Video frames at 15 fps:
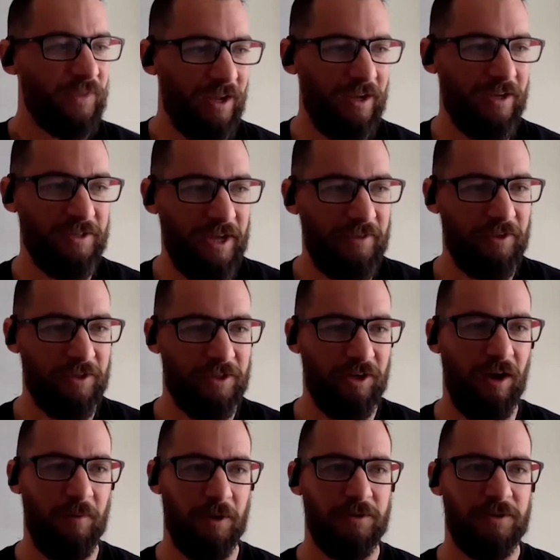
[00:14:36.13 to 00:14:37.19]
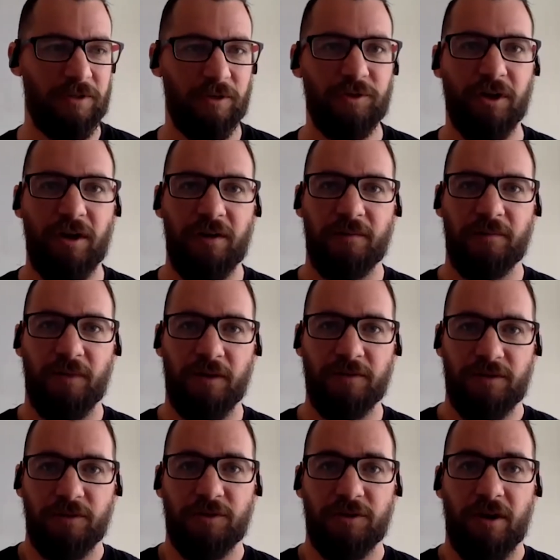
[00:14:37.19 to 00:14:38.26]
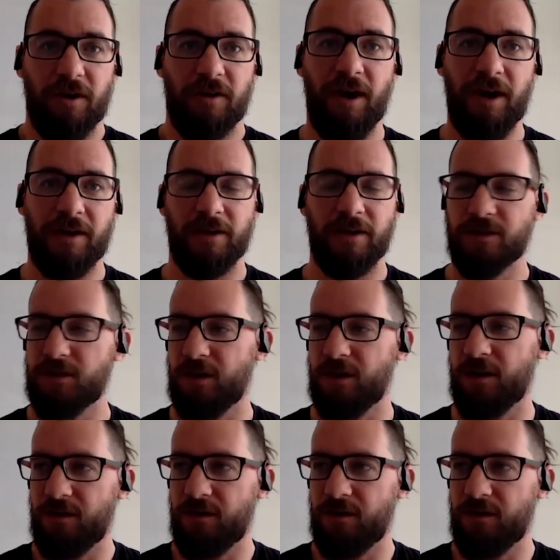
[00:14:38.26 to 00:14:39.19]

because at the time I was still trying to I was still trying to crack it. So